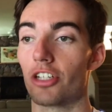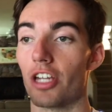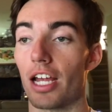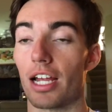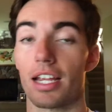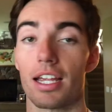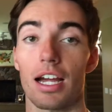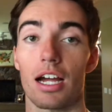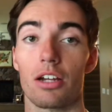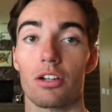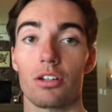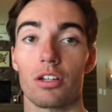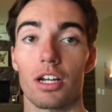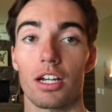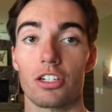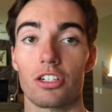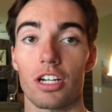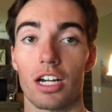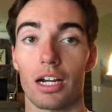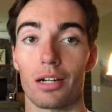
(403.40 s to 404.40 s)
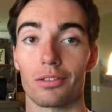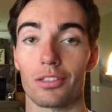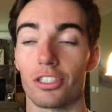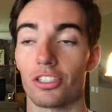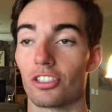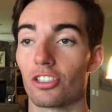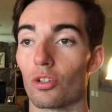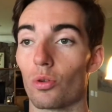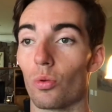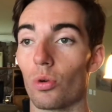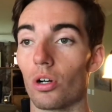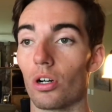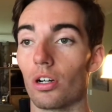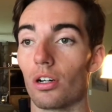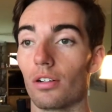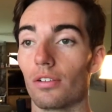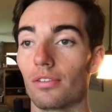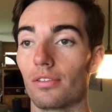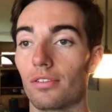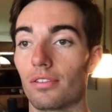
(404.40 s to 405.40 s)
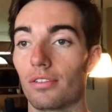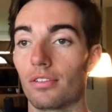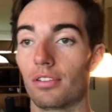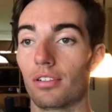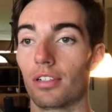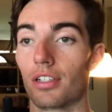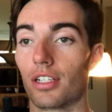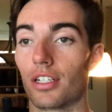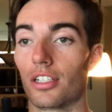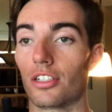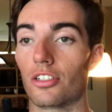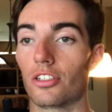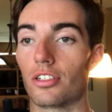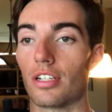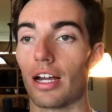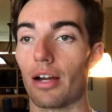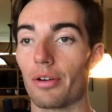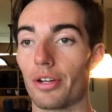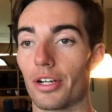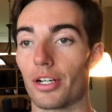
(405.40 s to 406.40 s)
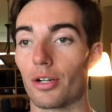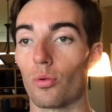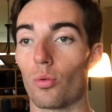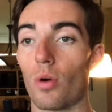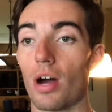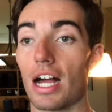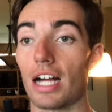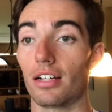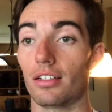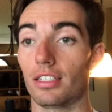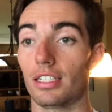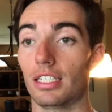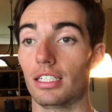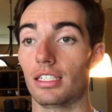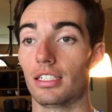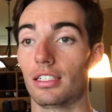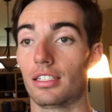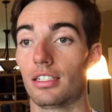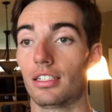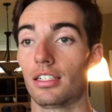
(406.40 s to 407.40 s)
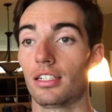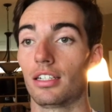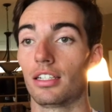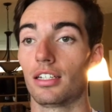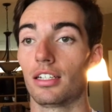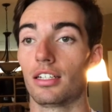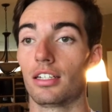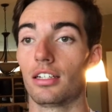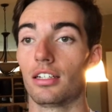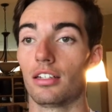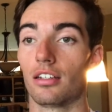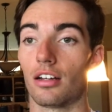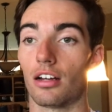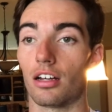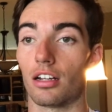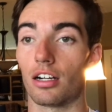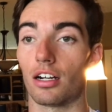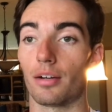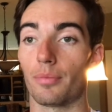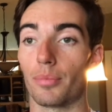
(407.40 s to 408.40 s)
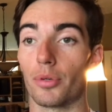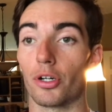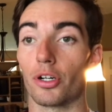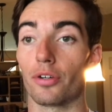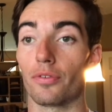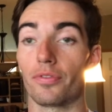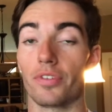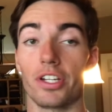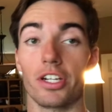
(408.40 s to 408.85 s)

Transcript: you gotta check out this squirrel just out here wilding on our bird